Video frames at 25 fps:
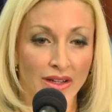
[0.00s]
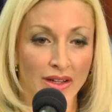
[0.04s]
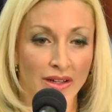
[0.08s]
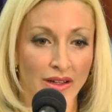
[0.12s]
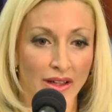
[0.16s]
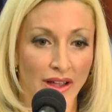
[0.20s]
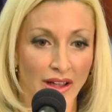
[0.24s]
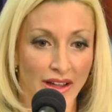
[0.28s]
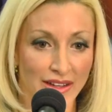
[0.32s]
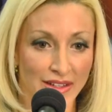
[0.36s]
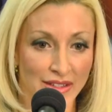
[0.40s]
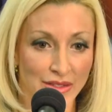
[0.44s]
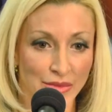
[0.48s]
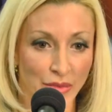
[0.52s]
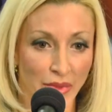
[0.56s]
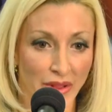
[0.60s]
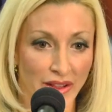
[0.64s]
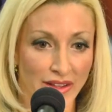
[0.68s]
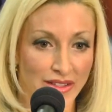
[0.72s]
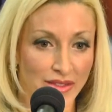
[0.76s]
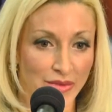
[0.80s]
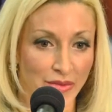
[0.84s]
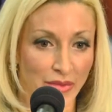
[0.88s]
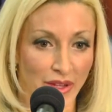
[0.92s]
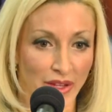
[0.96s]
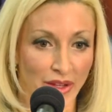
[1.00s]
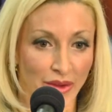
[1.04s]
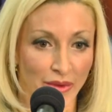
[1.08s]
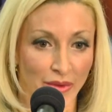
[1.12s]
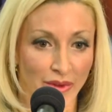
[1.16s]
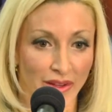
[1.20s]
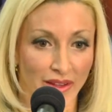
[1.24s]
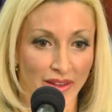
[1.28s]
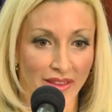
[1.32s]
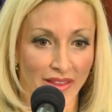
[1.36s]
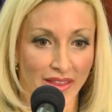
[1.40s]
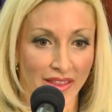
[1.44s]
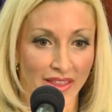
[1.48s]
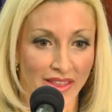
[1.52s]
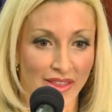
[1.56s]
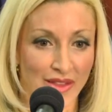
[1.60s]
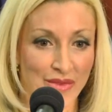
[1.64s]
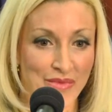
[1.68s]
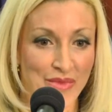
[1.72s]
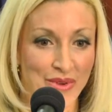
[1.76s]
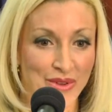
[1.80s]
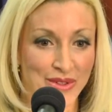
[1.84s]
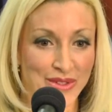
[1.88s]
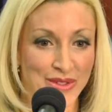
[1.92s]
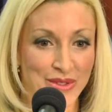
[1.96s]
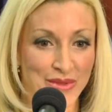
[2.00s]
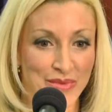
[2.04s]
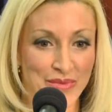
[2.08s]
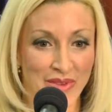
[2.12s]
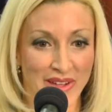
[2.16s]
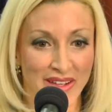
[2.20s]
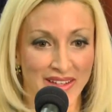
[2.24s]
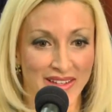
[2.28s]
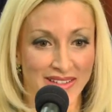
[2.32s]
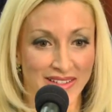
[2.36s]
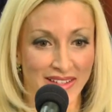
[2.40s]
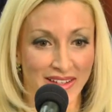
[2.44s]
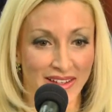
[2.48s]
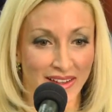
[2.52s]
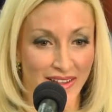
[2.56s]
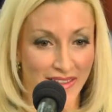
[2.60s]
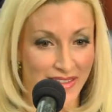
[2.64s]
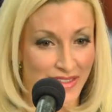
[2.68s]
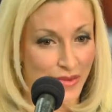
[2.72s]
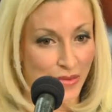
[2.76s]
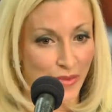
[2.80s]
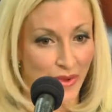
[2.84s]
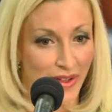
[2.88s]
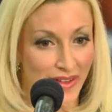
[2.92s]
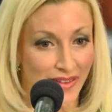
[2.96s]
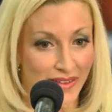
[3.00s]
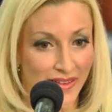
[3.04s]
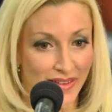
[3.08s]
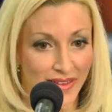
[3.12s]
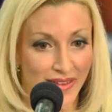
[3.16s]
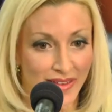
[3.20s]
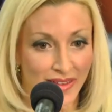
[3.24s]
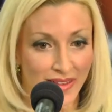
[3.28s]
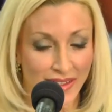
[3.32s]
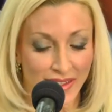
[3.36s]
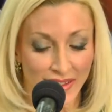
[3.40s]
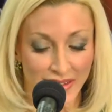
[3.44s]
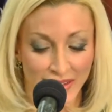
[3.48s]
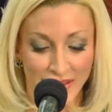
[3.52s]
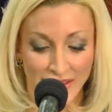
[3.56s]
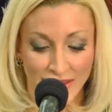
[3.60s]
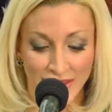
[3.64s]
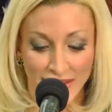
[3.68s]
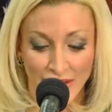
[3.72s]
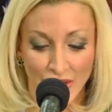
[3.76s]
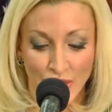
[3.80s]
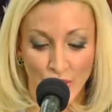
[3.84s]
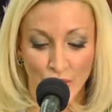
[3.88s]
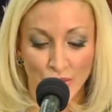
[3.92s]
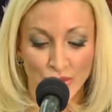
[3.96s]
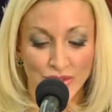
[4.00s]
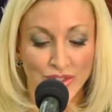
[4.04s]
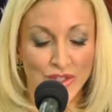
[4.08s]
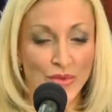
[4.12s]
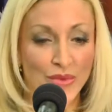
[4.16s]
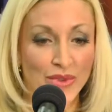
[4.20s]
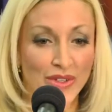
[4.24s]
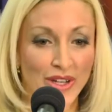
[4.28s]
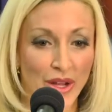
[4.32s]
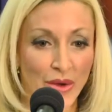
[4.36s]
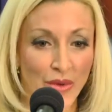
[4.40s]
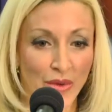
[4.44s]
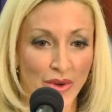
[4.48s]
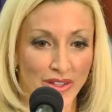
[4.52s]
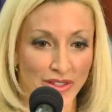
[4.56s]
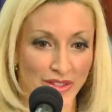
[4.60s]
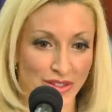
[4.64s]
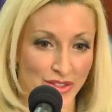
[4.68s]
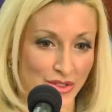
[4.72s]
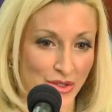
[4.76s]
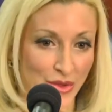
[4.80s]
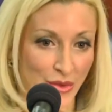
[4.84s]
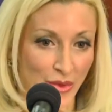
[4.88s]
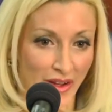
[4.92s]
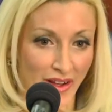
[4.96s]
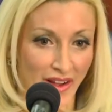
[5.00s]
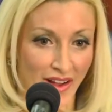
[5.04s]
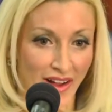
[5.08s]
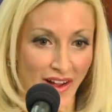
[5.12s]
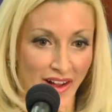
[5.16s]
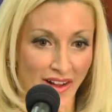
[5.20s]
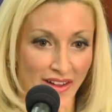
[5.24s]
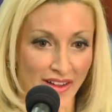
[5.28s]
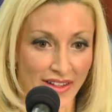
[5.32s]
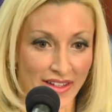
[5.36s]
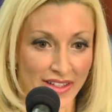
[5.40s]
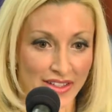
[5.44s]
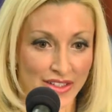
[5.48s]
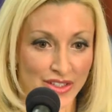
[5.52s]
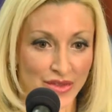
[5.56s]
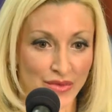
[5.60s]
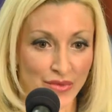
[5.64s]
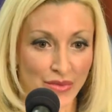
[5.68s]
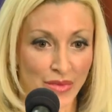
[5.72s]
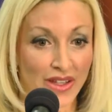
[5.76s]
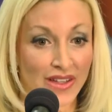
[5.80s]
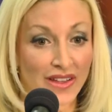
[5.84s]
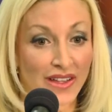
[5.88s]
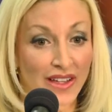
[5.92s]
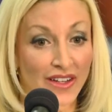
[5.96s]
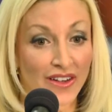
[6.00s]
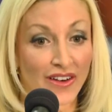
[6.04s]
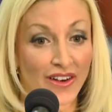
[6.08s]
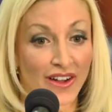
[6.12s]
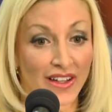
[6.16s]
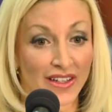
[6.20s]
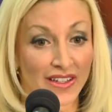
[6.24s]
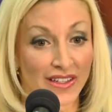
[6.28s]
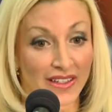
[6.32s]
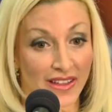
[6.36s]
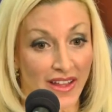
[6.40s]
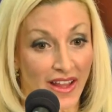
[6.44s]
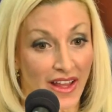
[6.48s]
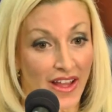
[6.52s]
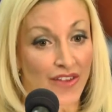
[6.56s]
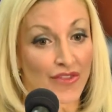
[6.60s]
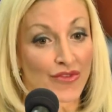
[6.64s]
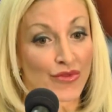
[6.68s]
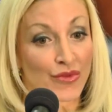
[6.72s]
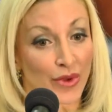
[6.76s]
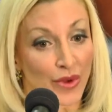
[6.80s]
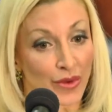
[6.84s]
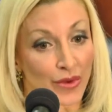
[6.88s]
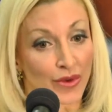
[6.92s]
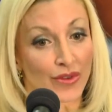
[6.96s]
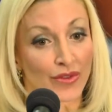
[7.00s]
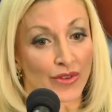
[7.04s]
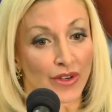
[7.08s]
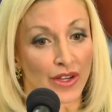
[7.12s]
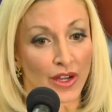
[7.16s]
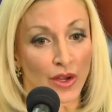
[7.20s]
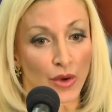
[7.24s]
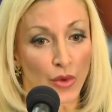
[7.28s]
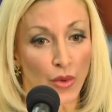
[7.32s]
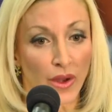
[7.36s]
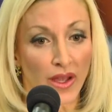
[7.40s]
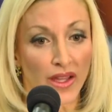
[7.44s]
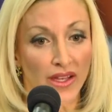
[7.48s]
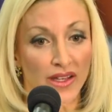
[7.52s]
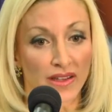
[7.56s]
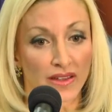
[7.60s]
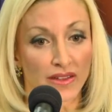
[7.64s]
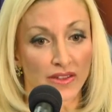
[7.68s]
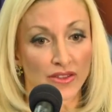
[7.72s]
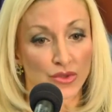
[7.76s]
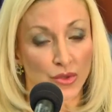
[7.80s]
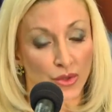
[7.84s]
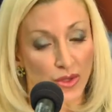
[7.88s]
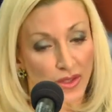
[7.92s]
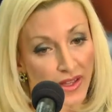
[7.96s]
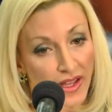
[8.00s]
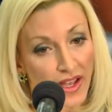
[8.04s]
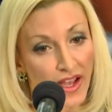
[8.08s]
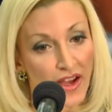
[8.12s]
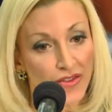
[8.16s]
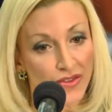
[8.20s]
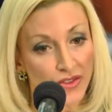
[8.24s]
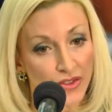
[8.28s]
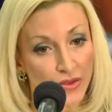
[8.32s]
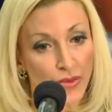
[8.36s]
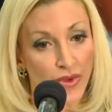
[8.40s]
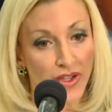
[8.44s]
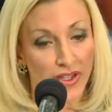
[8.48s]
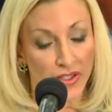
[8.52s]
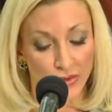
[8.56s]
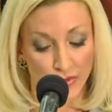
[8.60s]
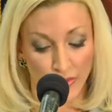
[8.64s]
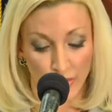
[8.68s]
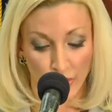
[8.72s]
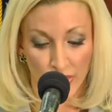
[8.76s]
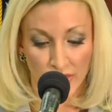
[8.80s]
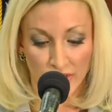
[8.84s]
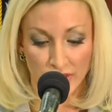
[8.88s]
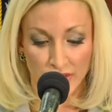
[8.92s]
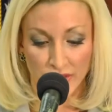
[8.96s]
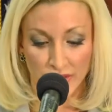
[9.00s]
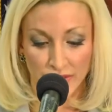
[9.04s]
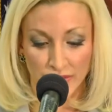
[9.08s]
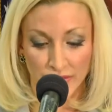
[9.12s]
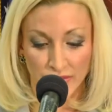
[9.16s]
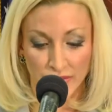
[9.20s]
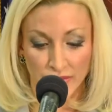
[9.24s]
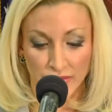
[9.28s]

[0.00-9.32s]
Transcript: God has blessed me with the most amazing husband, someone I once knew in college, but later on in life we were reacquainted shortly after my divorce.